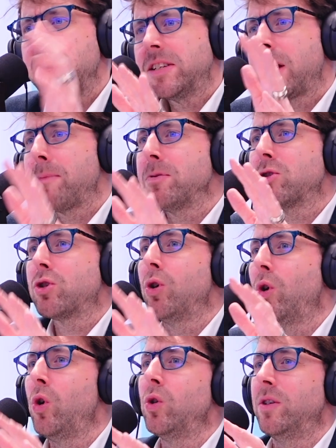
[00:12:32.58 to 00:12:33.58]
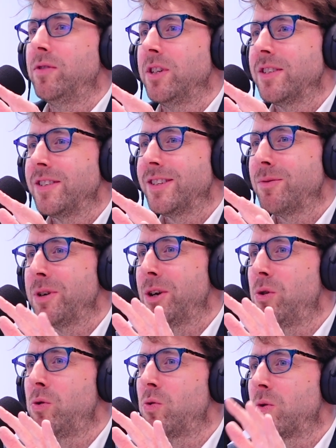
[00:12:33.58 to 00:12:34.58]
this happens to all of us. We
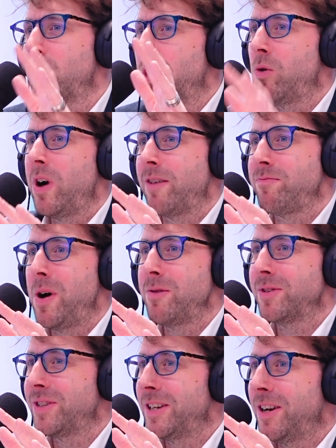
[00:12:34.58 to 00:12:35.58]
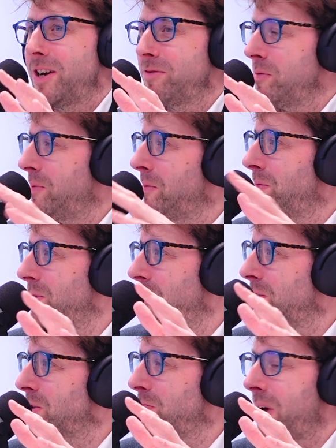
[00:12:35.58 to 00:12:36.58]
all have moments in life where people
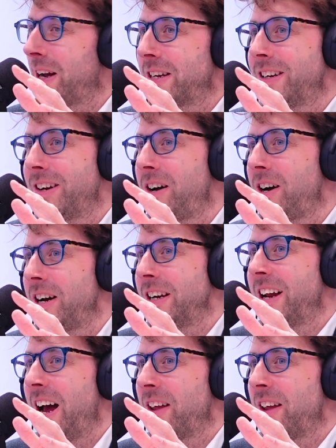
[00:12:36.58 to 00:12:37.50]
knock us back in line.